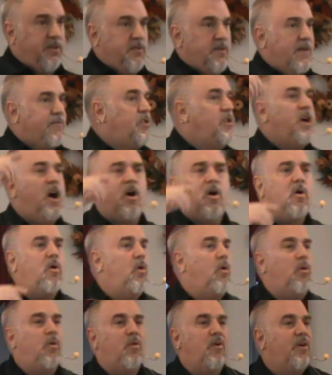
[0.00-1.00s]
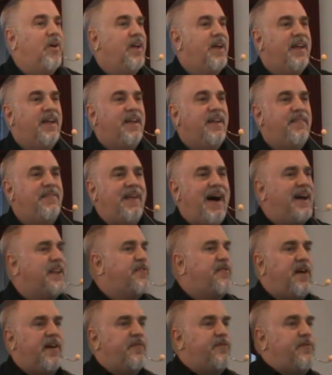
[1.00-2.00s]
You're never, no. Not
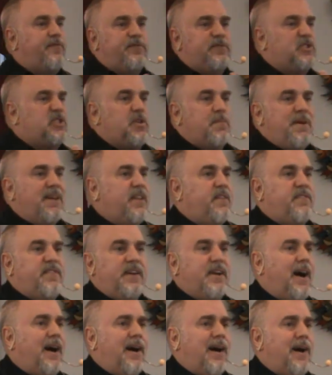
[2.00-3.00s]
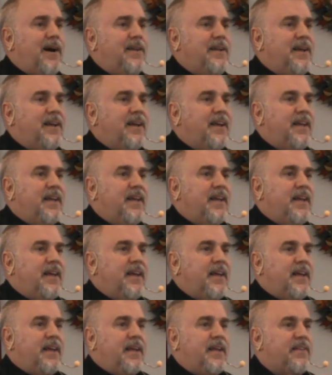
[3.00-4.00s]
if I've submitted to God.
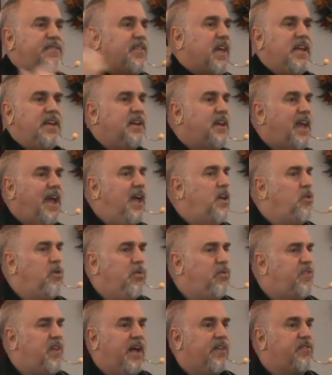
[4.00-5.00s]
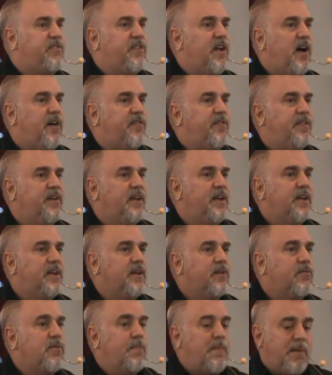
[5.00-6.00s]
Satan can't use that stuff.
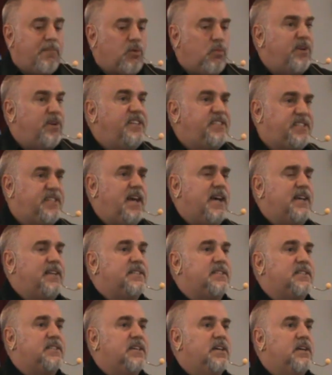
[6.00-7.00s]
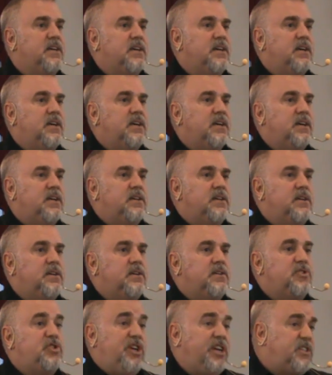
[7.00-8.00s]
Remember says.
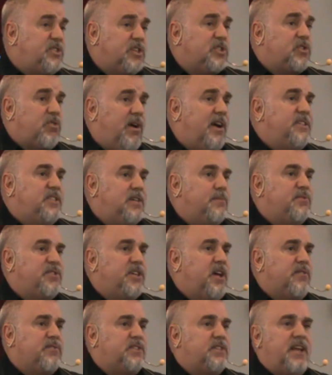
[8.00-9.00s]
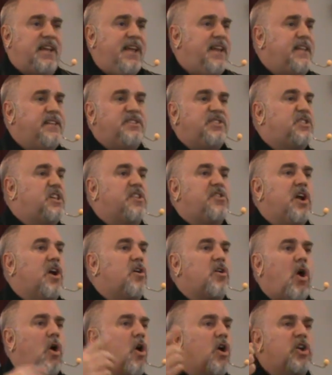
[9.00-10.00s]
Jesus Christ himself said, he didn't sit there
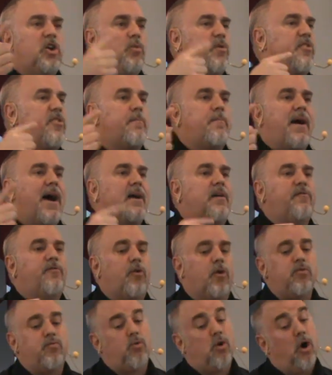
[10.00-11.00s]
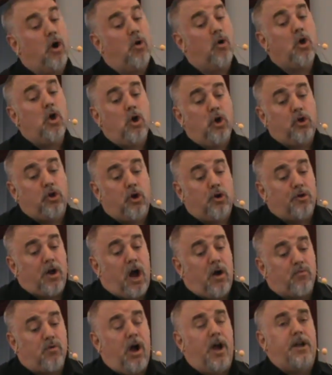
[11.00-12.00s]
and argue with them back and forth, well, you're
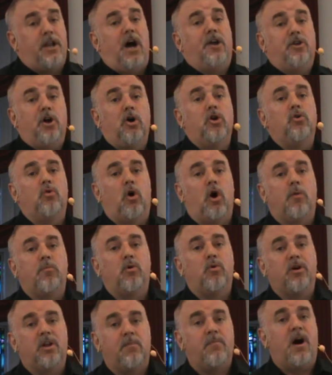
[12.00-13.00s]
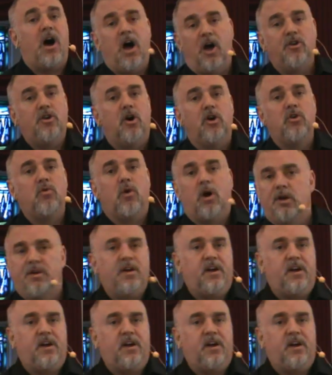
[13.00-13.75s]
not right, I know you are, but what am I? I know you are.